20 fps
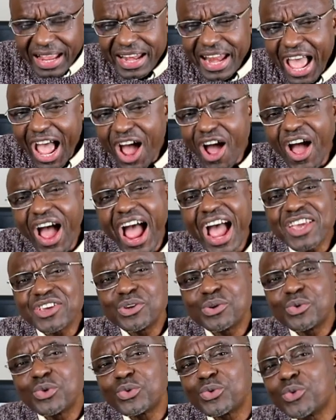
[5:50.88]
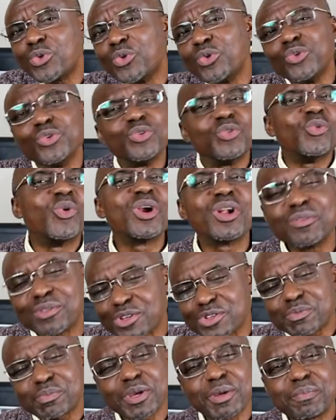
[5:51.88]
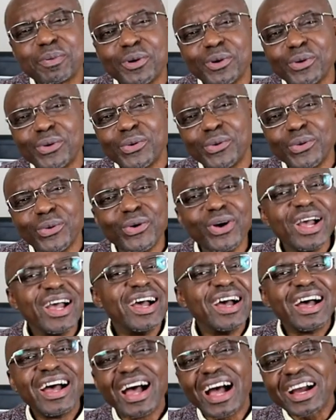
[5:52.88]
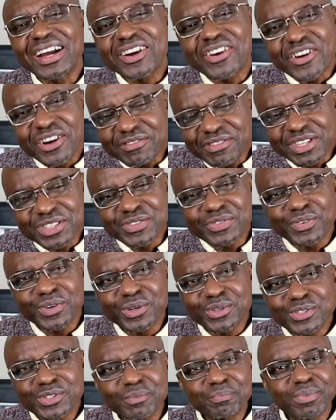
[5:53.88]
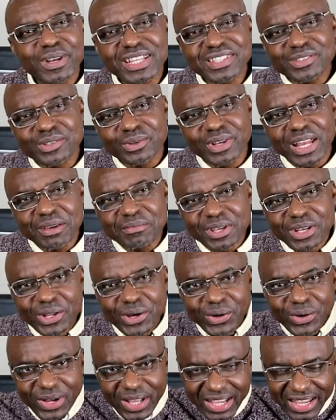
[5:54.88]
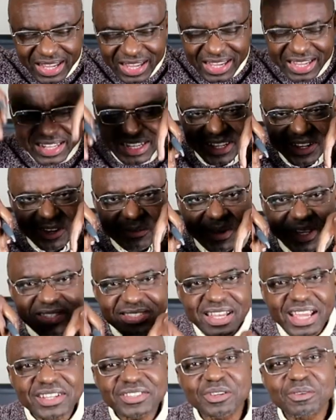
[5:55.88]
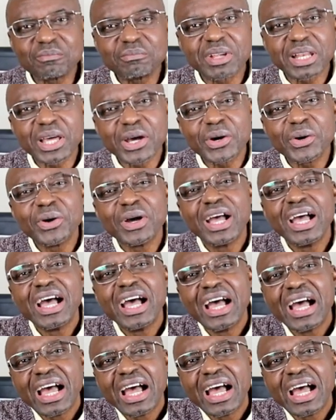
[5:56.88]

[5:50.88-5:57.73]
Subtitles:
Now, are you one of those people who crave these foods? Please do let me know in the comment section below.